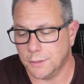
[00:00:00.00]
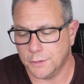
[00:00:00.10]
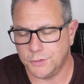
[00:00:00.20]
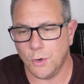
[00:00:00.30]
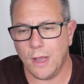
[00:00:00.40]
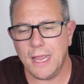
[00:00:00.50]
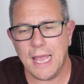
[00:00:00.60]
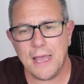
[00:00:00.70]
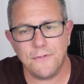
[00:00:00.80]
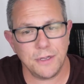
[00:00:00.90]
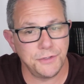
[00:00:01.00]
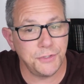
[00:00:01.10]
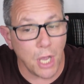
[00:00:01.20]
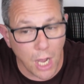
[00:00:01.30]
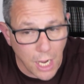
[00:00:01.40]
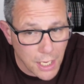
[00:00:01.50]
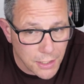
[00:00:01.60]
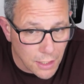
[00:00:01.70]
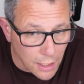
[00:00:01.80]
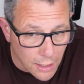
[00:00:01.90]
So I have a
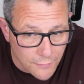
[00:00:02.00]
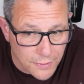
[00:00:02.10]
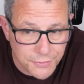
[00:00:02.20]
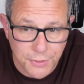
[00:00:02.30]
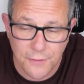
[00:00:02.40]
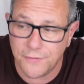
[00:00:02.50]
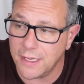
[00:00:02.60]
ton of stuff